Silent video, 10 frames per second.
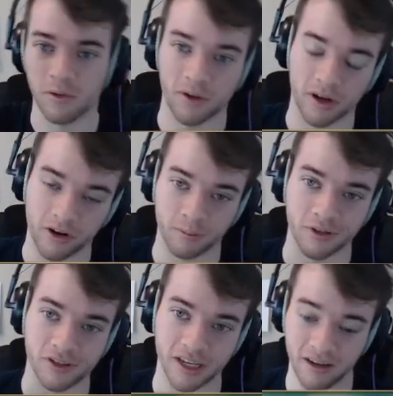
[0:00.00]
to 100
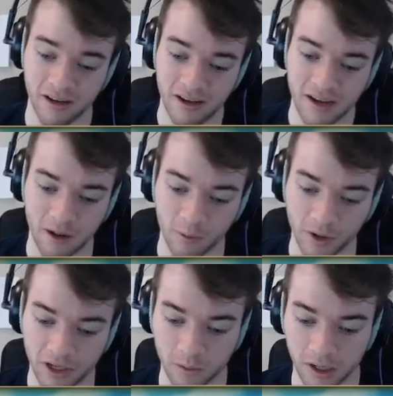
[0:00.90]
percent on where
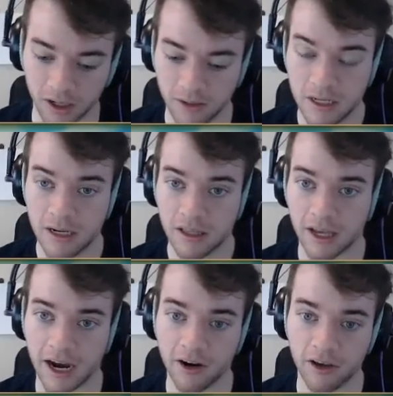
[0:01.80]
you are. The
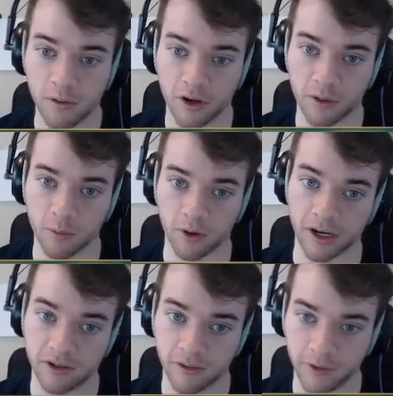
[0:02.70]
higher you are, the more
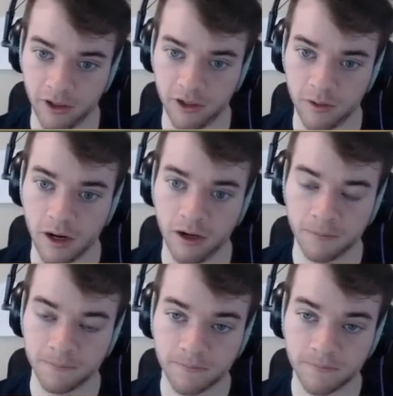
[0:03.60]
extroverted you are.